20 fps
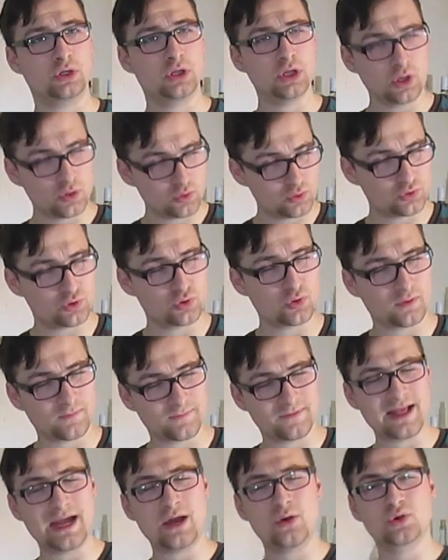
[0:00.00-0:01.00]
close your
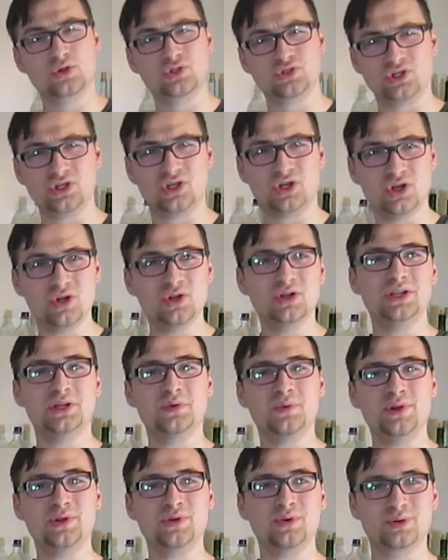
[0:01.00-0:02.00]
flour securely
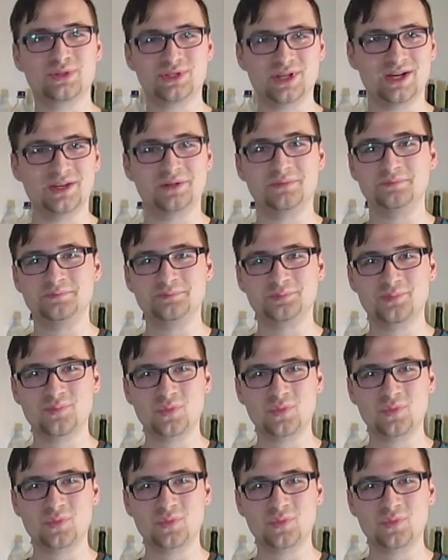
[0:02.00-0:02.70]
when you're done,